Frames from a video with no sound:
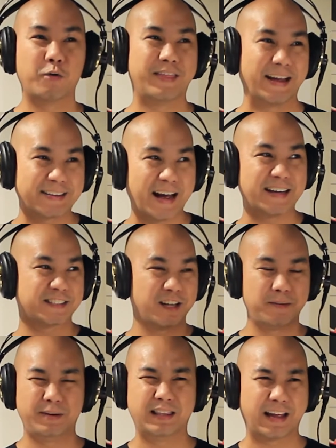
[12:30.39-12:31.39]
That guy's
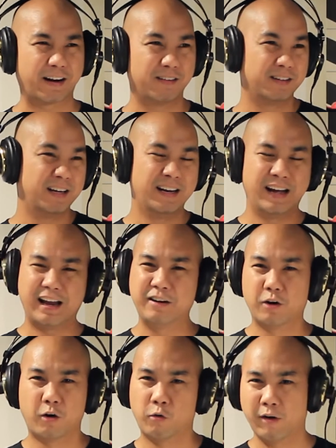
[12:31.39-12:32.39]
gonna be like a
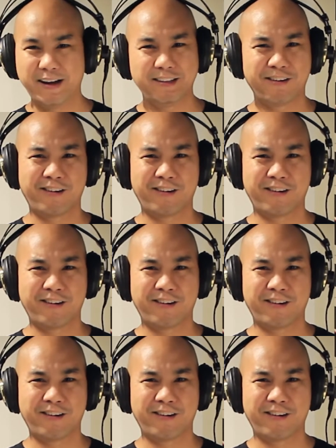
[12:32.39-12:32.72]
writer